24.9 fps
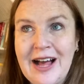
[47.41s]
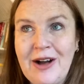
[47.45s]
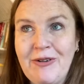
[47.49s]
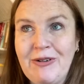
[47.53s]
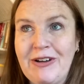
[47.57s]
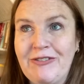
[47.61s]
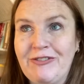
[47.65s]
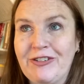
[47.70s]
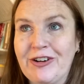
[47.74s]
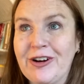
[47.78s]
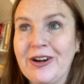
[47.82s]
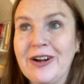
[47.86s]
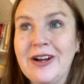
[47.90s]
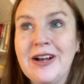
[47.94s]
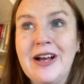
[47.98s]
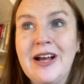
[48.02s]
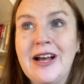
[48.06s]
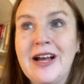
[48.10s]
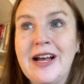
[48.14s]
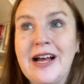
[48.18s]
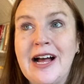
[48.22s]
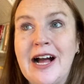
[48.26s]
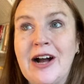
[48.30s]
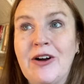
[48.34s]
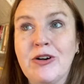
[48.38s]

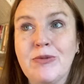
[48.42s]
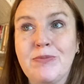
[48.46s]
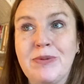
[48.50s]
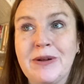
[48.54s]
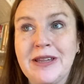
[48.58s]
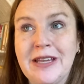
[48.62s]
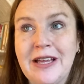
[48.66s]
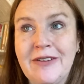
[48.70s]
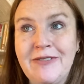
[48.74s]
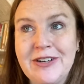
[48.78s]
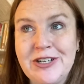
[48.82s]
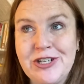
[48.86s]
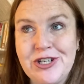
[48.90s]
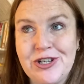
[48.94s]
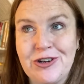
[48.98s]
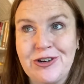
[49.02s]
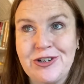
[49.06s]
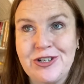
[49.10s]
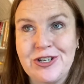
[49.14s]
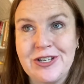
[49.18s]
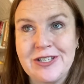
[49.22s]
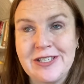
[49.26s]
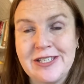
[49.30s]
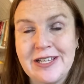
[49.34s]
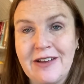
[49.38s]
However, our beloved
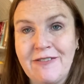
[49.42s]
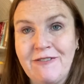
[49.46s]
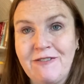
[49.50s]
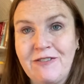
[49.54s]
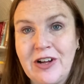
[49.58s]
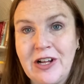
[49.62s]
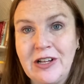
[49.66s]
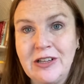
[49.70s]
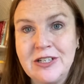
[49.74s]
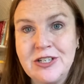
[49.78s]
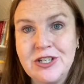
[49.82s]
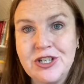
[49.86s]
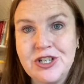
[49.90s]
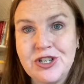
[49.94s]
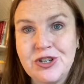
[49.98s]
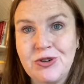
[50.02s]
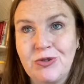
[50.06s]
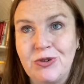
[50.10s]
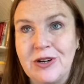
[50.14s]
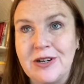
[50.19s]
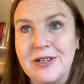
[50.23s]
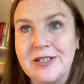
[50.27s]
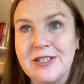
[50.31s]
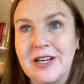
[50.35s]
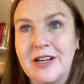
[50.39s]
churches have fallen
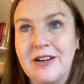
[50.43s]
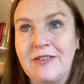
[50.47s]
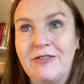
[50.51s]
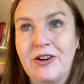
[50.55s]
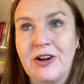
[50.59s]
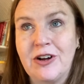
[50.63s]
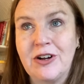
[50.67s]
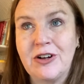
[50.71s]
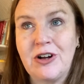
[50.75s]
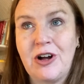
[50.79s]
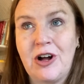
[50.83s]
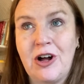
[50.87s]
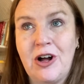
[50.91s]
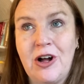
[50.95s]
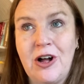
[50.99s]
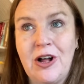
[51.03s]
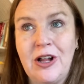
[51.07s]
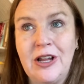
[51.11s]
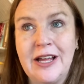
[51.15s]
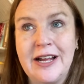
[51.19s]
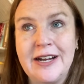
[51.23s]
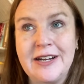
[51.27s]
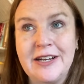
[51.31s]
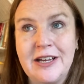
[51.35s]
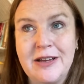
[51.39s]
short of our call
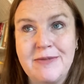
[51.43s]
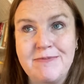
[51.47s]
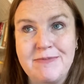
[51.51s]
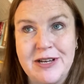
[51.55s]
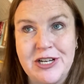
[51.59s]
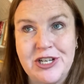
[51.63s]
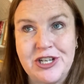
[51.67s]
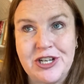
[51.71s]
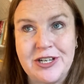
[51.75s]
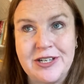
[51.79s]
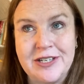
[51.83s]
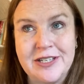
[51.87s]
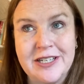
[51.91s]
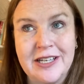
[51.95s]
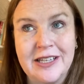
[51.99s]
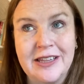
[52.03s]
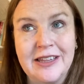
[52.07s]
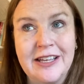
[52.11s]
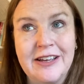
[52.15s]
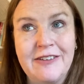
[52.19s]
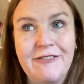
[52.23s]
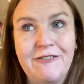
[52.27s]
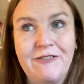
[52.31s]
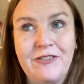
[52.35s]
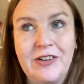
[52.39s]
and commission to
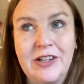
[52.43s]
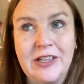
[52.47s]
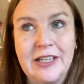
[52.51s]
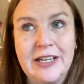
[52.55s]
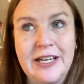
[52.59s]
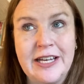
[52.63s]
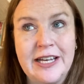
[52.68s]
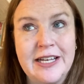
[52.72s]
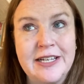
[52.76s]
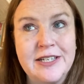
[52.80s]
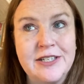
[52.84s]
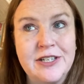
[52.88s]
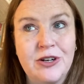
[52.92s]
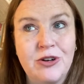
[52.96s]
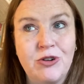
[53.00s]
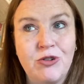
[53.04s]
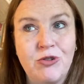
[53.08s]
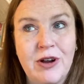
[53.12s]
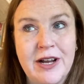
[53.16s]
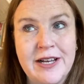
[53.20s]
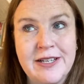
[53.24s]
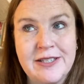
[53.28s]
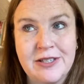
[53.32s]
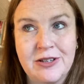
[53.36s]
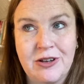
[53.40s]
live fully into
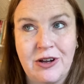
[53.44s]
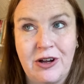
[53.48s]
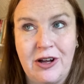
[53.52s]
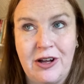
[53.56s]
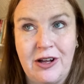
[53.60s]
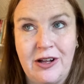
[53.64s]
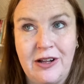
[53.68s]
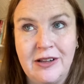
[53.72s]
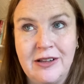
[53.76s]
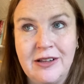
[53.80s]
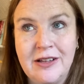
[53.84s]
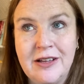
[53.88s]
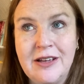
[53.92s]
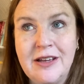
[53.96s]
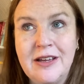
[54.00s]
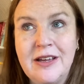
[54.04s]
Christ's call